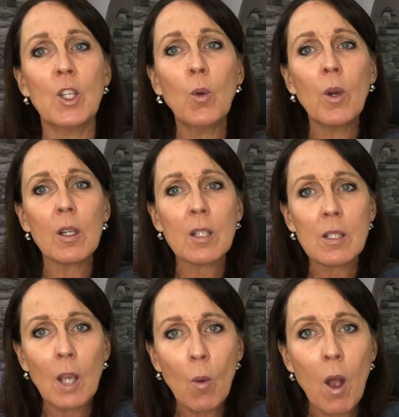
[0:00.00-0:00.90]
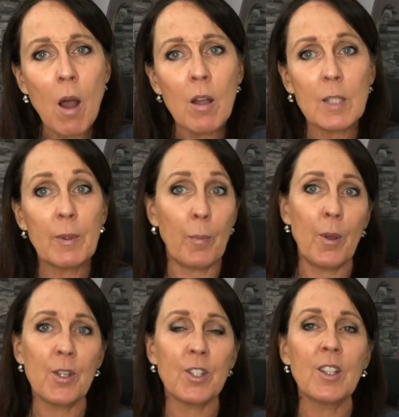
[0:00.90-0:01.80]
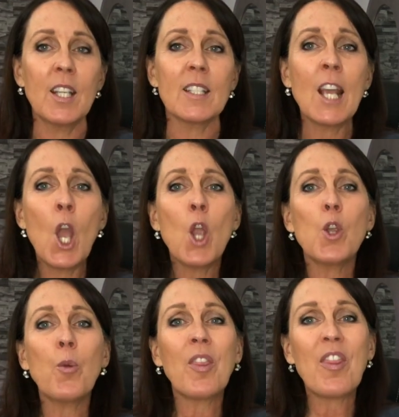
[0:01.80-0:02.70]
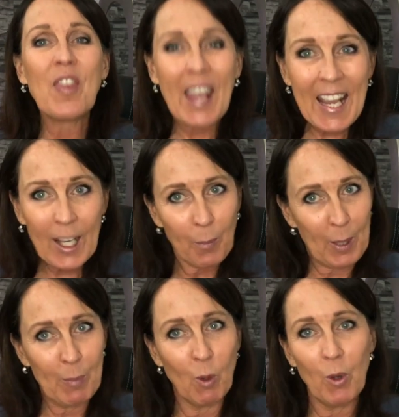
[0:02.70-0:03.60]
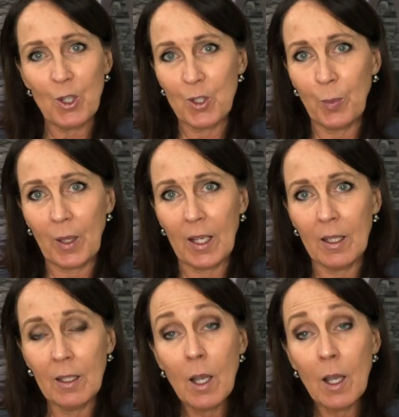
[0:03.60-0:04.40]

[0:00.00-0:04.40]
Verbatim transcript: you work so hard to be the person that you think people want you to be,